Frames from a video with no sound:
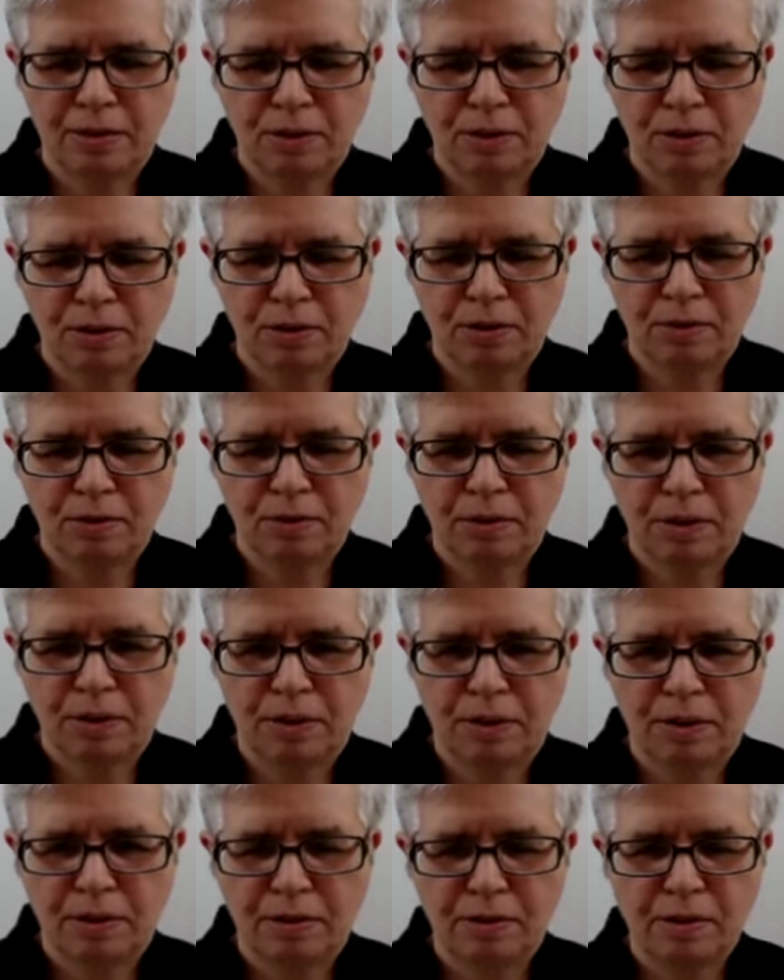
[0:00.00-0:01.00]
took
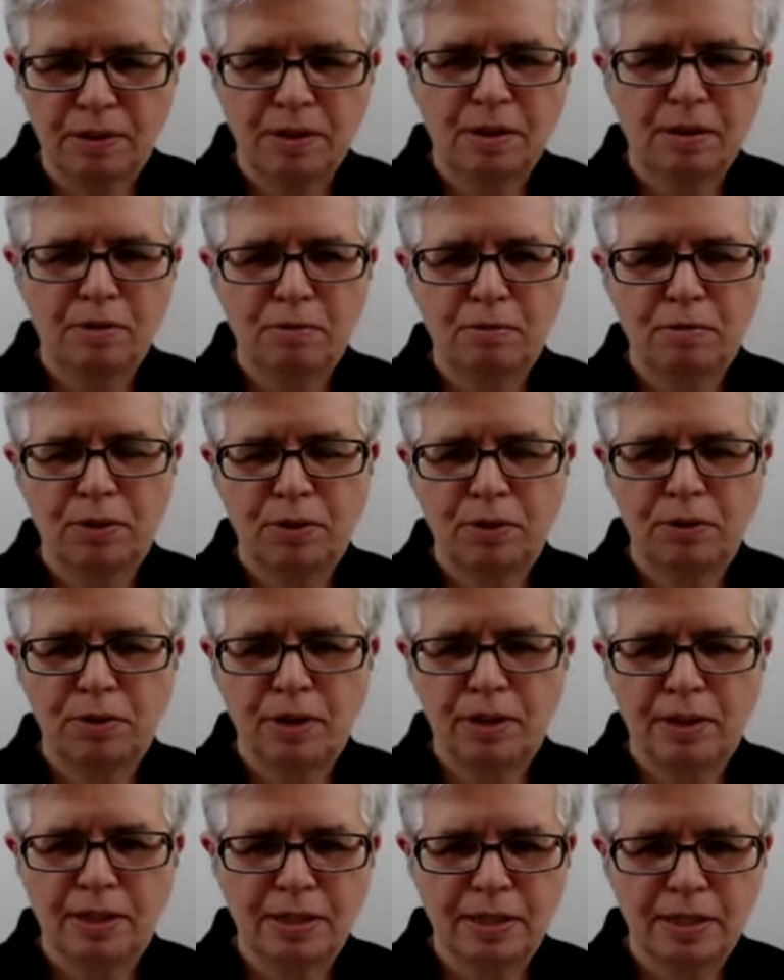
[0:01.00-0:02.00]
uh, for you
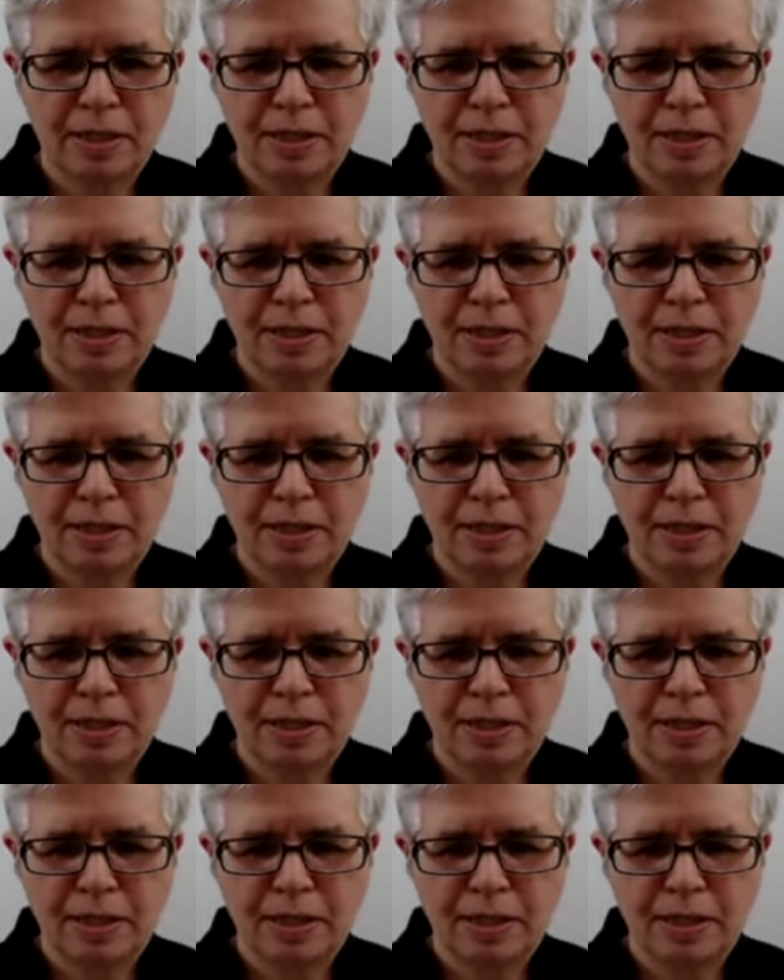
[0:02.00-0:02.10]
guys.